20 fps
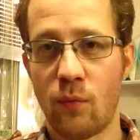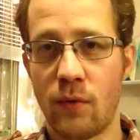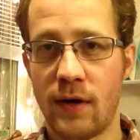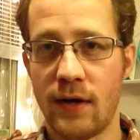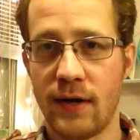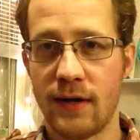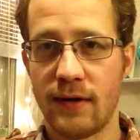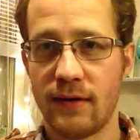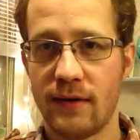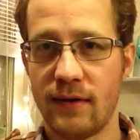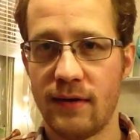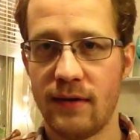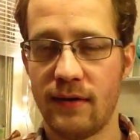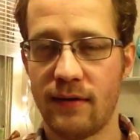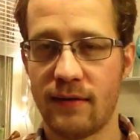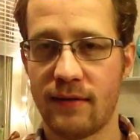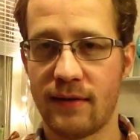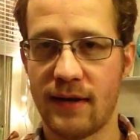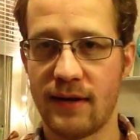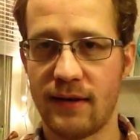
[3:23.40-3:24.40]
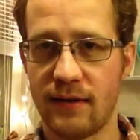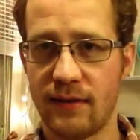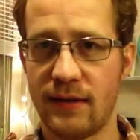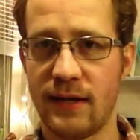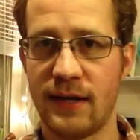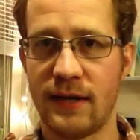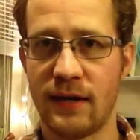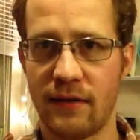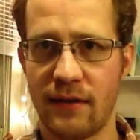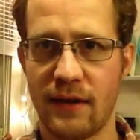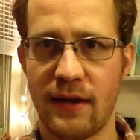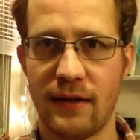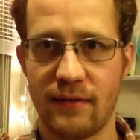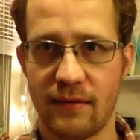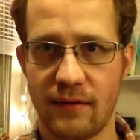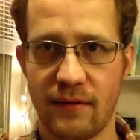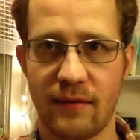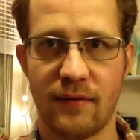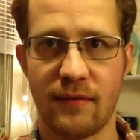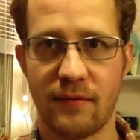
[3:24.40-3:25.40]
wine. It's got a lot of
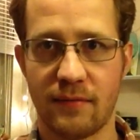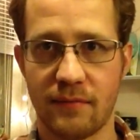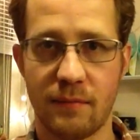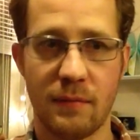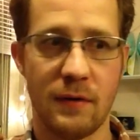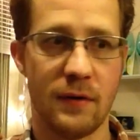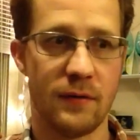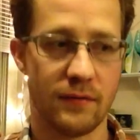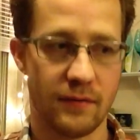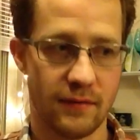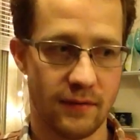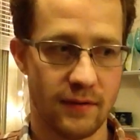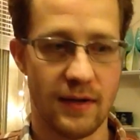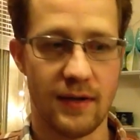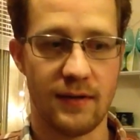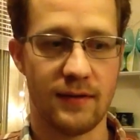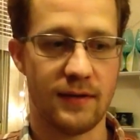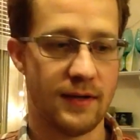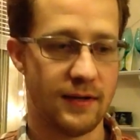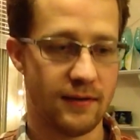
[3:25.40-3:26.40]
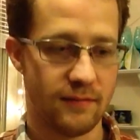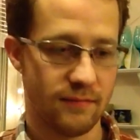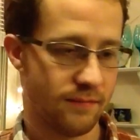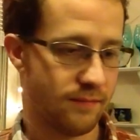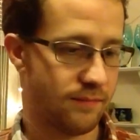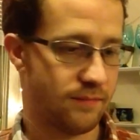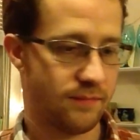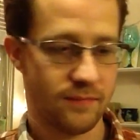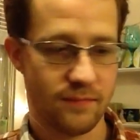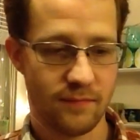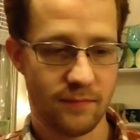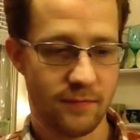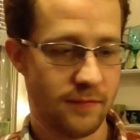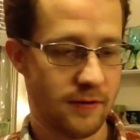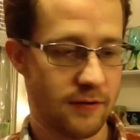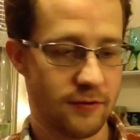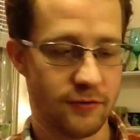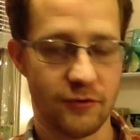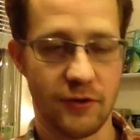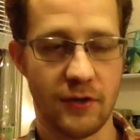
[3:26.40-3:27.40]
that. It smells a lot like
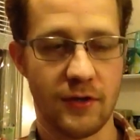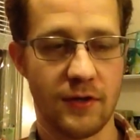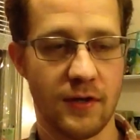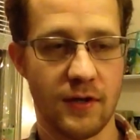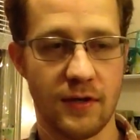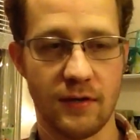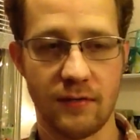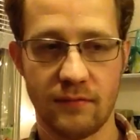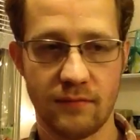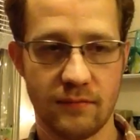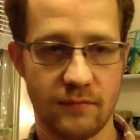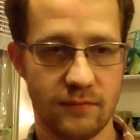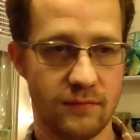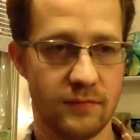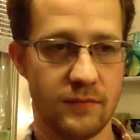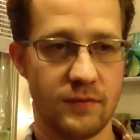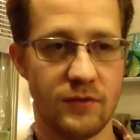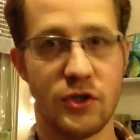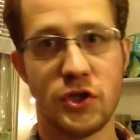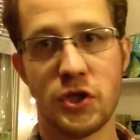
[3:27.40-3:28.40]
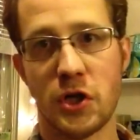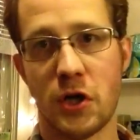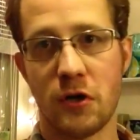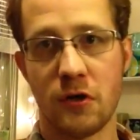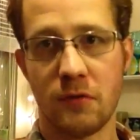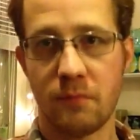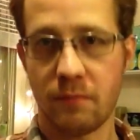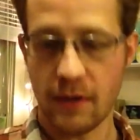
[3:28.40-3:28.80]
freshly cut charred